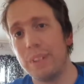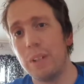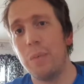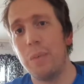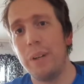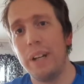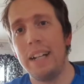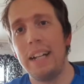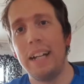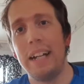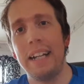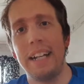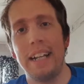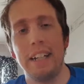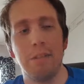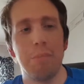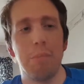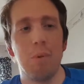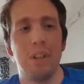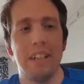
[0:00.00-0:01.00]
when I
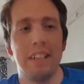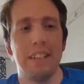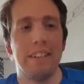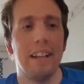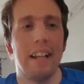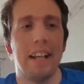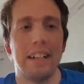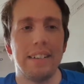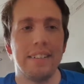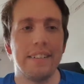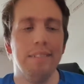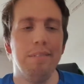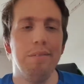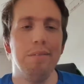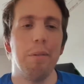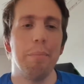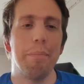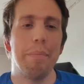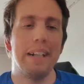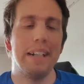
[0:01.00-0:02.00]
get more dislikes,
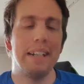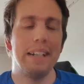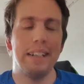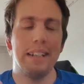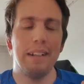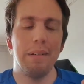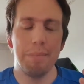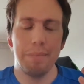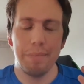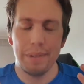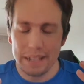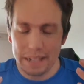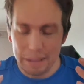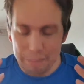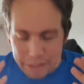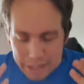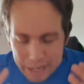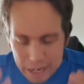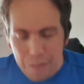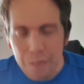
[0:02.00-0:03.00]
but
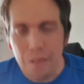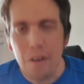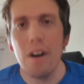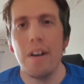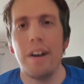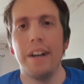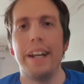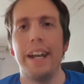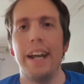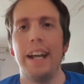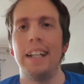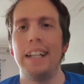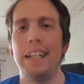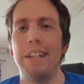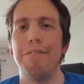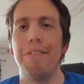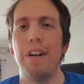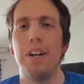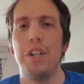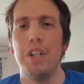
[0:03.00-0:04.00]
I thought again,
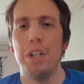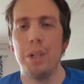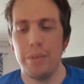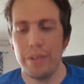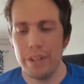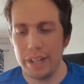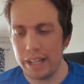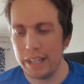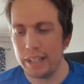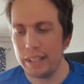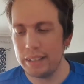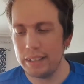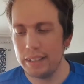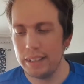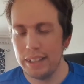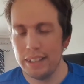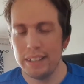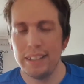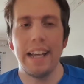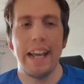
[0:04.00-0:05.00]
if I do that,
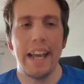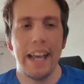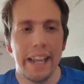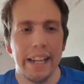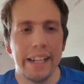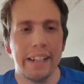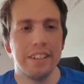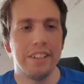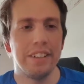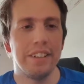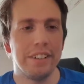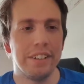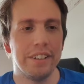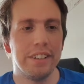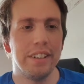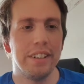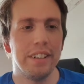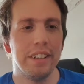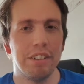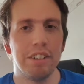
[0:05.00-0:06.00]
the
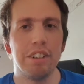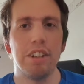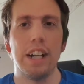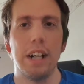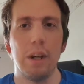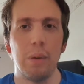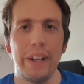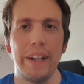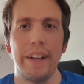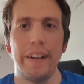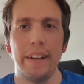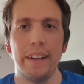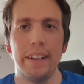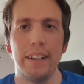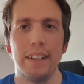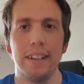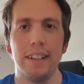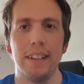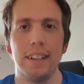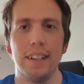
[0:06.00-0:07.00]
haters is gonna win.
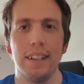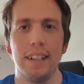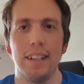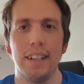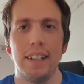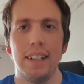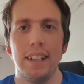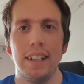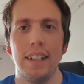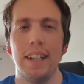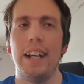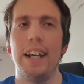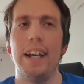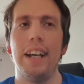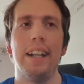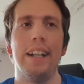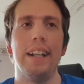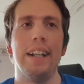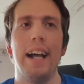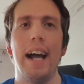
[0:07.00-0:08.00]

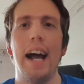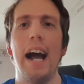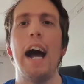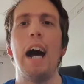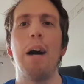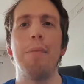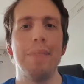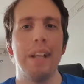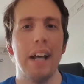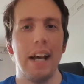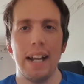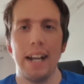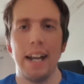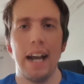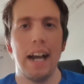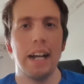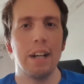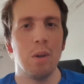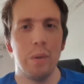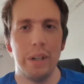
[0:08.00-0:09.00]
And I'm
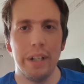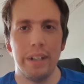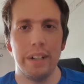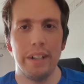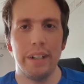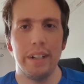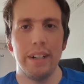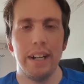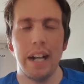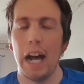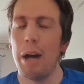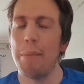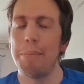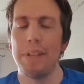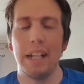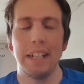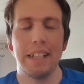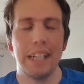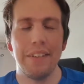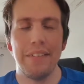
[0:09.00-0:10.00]
not a quitter, I'm
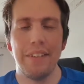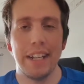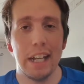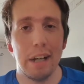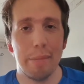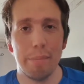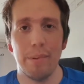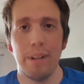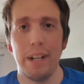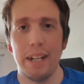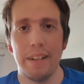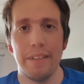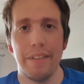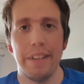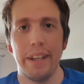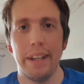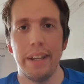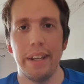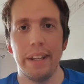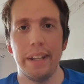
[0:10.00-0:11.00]
not giving up on
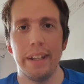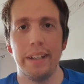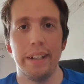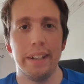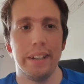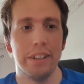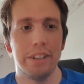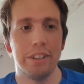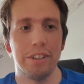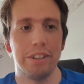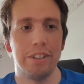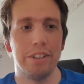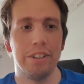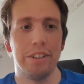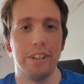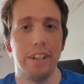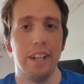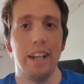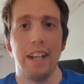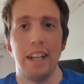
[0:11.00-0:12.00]
anything,
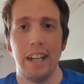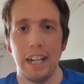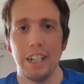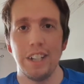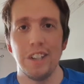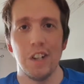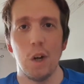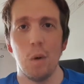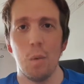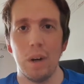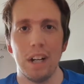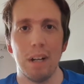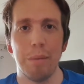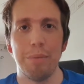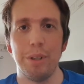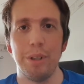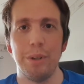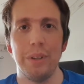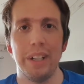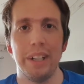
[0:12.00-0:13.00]
because I know what
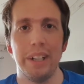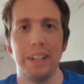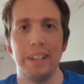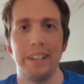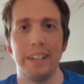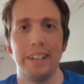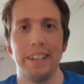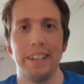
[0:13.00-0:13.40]
I'm doing.